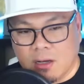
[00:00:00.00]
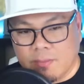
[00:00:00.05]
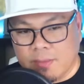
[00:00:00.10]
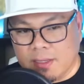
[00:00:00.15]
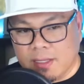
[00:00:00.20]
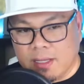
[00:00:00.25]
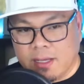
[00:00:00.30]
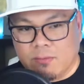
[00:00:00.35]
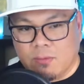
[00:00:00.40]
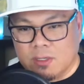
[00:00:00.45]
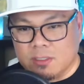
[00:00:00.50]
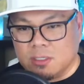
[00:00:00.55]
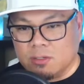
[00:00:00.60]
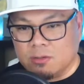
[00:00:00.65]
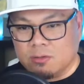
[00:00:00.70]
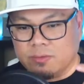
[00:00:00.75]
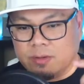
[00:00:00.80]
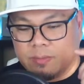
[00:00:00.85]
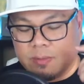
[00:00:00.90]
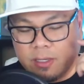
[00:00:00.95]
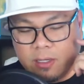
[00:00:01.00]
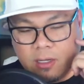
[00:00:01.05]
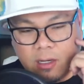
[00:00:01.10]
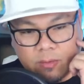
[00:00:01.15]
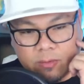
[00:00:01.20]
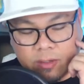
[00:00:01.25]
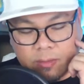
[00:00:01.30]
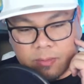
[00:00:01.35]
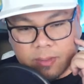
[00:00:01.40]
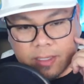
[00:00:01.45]
live, watching a replay,
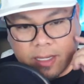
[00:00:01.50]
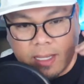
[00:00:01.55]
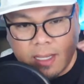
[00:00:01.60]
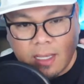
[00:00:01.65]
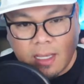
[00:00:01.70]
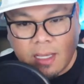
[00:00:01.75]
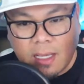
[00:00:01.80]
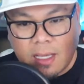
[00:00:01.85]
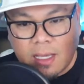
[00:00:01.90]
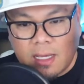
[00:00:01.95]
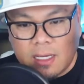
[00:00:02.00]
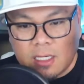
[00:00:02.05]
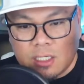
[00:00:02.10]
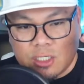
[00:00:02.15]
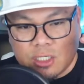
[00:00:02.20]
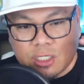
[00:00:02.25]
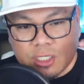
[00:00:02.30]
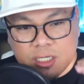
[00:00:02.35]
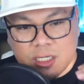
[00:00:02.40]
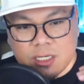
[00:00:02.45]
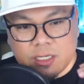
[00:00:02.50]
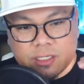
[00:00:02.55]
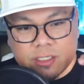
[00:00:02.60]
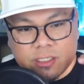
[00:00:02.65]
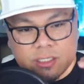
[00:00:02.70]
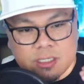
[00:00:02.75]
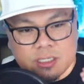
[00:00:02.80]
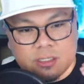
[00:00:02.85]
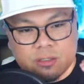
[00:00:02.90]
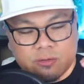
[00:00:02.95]
comment replay. She is
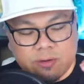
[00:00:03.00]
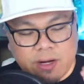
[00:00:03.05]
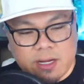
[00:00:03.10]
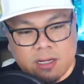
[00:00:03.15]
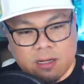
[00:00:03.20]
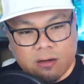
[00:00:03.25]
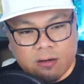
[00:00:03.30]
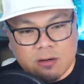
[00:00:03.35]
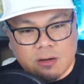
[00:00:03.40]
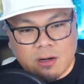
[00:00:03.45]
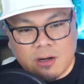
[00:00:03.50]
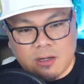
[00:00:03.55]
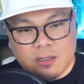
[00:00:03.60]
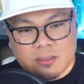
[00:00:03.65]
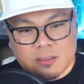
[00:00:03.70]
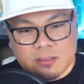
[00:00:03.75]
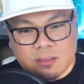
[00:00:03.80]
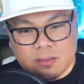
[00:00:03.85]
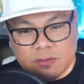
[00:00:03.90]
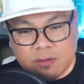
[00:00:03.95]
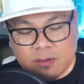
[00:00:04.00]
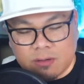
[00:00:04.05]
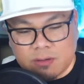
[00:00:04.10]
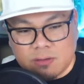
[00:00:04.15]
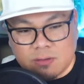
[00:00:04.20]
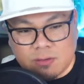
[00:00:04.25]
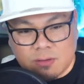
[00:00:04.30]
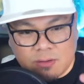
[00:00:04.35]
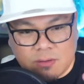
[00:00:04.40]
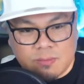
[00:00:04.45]
just right across,
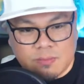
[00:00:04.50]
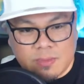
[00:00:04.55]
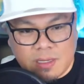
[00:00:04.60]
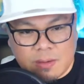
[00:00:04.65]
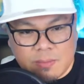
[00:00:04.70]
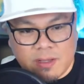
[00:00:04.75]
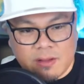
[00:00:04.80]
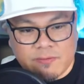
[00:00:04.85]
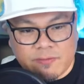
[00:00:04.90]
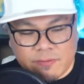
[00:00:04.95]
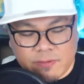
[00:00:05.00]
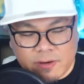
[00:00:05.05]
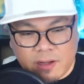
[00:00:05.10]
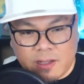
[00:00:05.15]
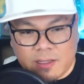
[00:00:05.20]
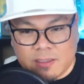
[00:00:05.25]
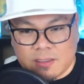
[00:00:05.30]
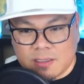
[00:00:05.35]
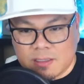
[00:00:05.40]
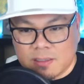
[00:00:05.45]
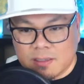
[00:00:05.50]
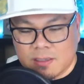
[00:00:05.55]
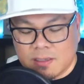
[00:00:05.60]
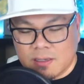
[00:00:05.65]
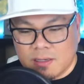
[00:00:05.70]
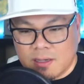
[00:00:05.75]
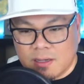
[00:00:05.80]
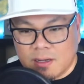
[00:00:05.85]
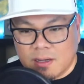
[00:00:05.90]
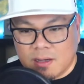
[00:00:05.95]
or maybe in front
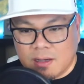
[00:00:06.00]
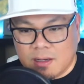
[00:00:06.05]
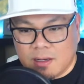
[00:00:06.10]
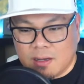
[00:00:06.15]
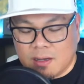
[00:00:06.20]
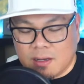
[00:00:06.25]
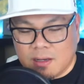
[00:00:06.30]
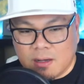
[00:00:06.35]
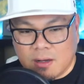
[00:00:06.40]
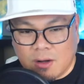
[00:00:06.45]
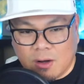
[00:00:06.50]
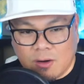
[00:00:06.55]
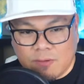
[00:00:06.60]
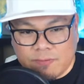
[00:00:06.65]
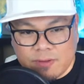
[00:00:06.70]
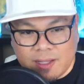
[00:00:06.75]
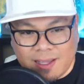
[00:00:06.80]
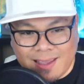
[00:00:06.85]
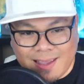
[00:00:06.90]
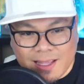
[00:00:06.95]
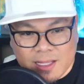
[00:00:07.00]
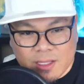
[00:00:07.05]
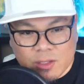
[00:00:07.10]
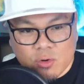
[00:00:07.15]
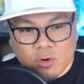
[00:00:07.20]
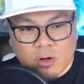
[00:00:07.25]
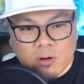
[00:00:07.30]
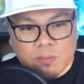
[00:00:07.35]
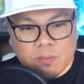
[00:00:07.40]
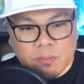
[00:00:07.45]
of the
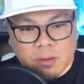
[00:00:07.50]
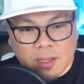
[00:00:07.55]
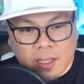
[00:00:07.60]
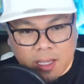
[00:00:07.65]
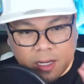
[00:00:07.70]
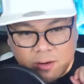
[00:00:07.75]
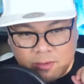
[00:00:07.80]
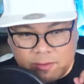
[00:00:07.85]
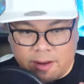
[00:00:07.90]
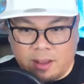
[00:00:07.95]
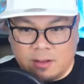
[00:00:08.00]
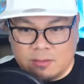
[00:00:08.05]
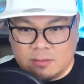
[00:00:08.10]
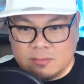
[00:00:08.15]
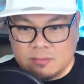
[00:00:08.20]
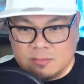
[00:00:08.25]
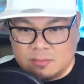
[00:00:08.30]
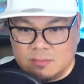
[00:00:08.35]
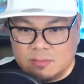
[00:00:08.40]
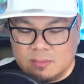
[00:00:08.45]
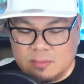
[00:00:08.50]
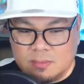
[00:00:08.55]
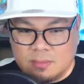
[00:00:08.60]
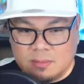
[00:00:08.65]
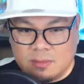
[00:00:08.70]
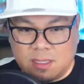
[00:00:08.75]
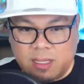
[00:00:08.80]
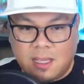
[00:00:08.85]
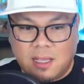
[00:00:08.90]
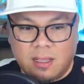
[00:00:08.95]
indoor playground.
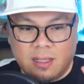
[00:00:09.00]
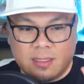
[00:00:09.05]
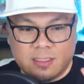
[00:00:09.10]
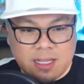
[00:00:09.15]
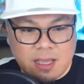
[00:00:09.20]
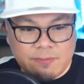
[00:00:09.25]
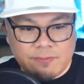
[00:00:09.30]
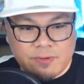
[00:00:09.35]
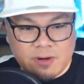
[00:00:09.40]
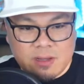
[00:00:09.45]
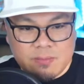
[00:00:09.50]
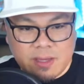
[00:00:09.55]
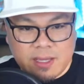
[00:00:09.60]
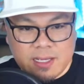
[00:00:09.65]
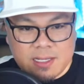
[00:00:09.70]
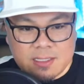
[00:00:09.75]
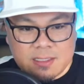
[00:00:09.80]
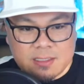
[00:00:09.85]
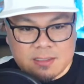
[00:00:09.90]
That is that free, Megan?